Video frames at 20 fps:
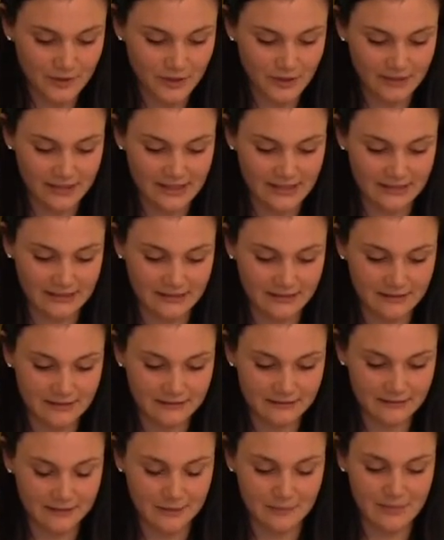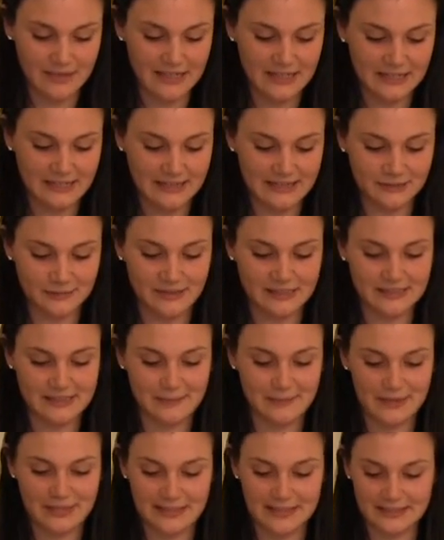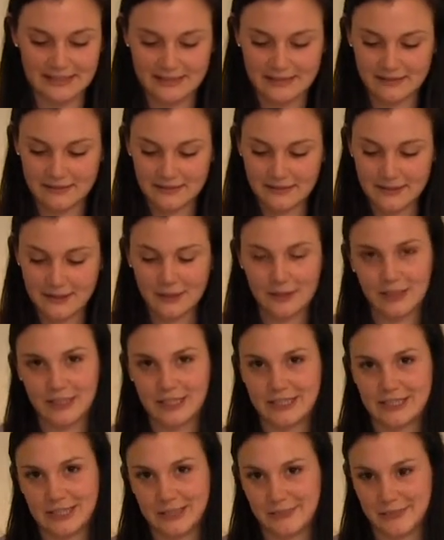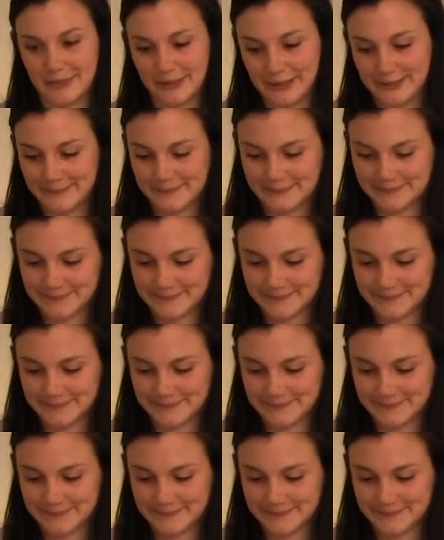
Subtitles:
cooking or making these recipes a lot cheaper.